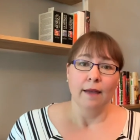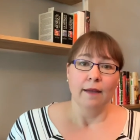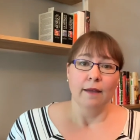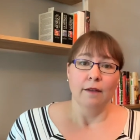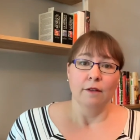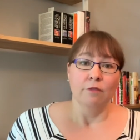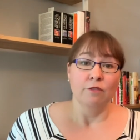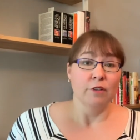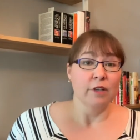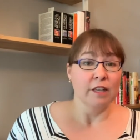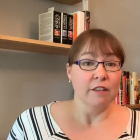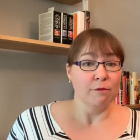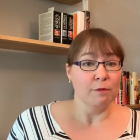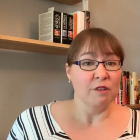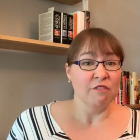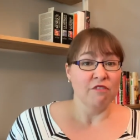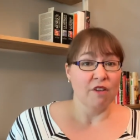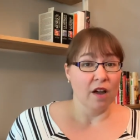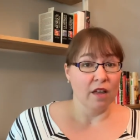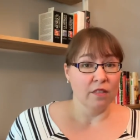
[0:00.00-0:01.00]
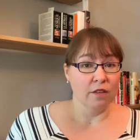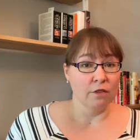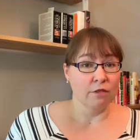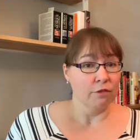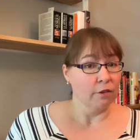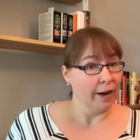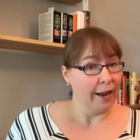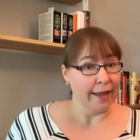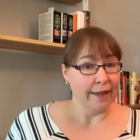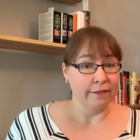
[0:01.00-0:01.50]
Forgive me, Father,
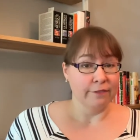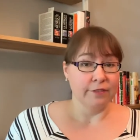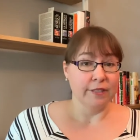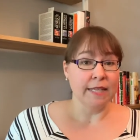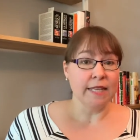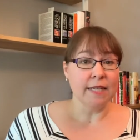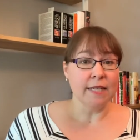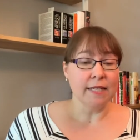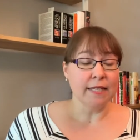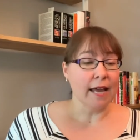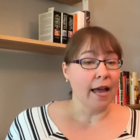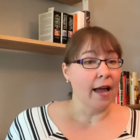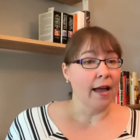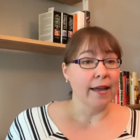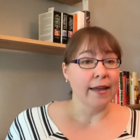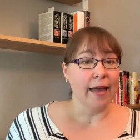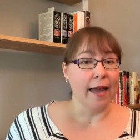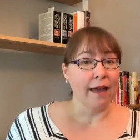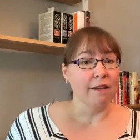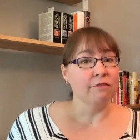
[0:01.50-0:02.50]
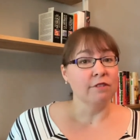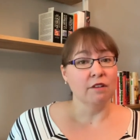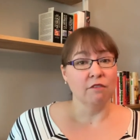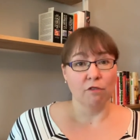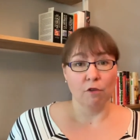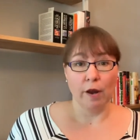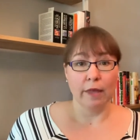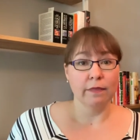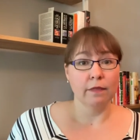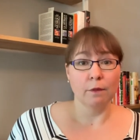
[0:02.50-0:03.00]
for I have sinned. I have
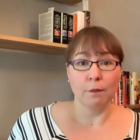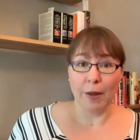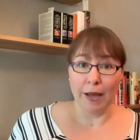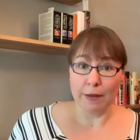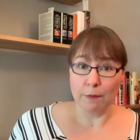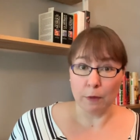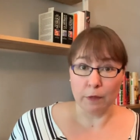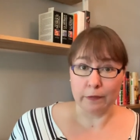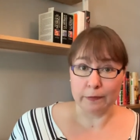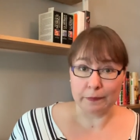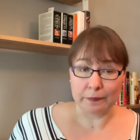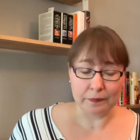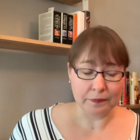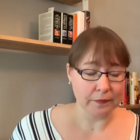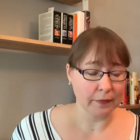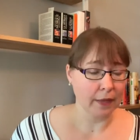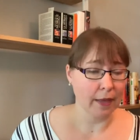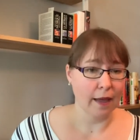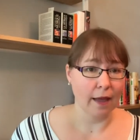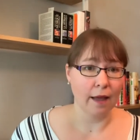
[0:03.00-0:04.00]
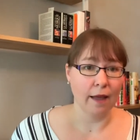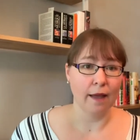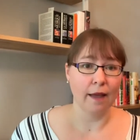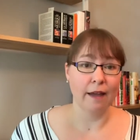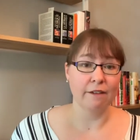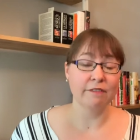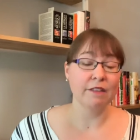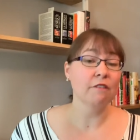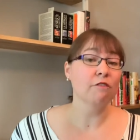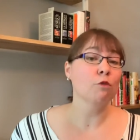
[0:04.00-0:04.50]
never read the Bible. Uh,
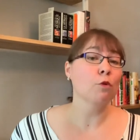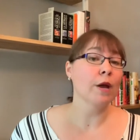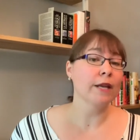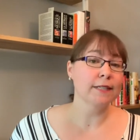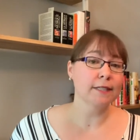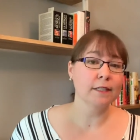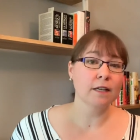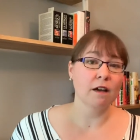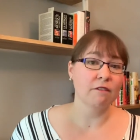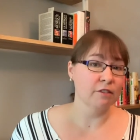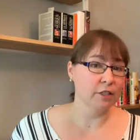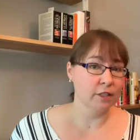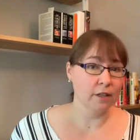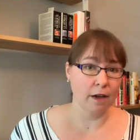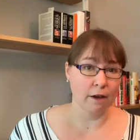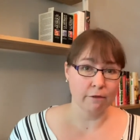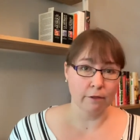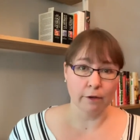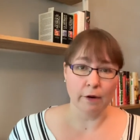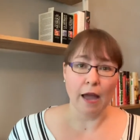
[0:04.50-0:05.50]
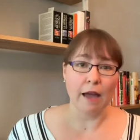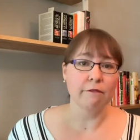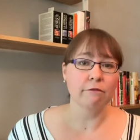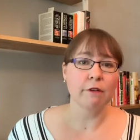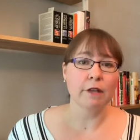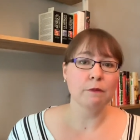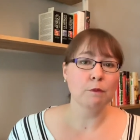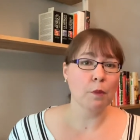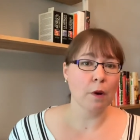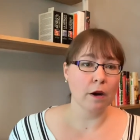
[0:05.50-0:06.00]
I've never read it cover to cover. I've
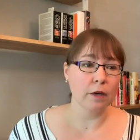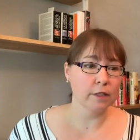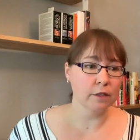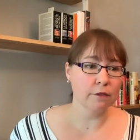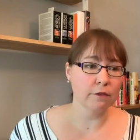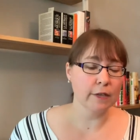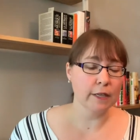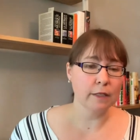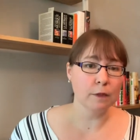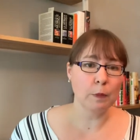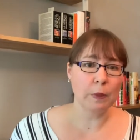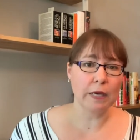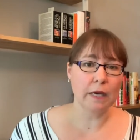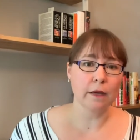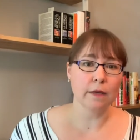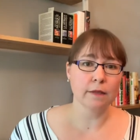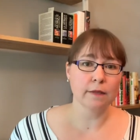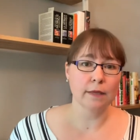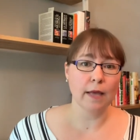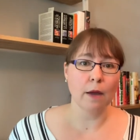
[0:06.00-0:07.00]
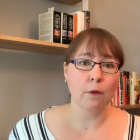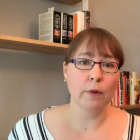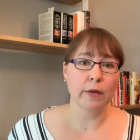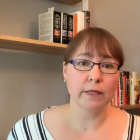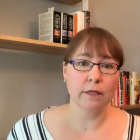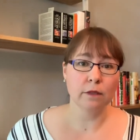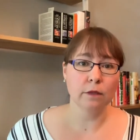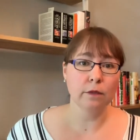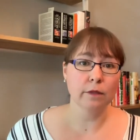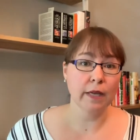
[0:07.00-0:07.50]
read parts of it because I
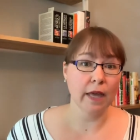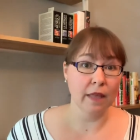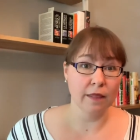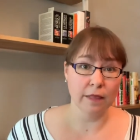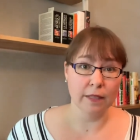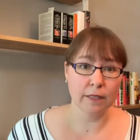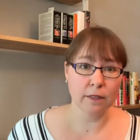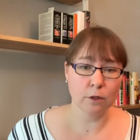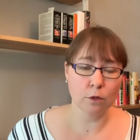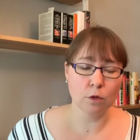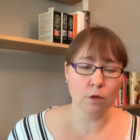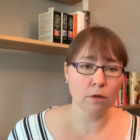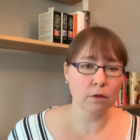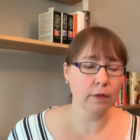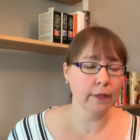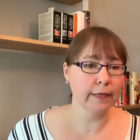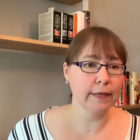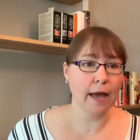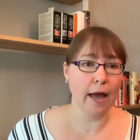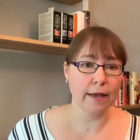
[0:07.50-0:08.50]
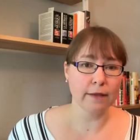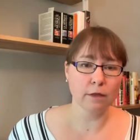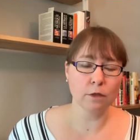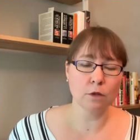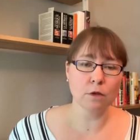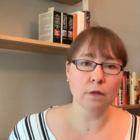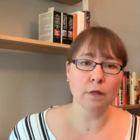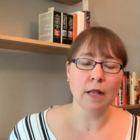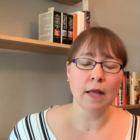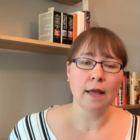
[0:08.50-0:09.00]
went to Catholic school in high school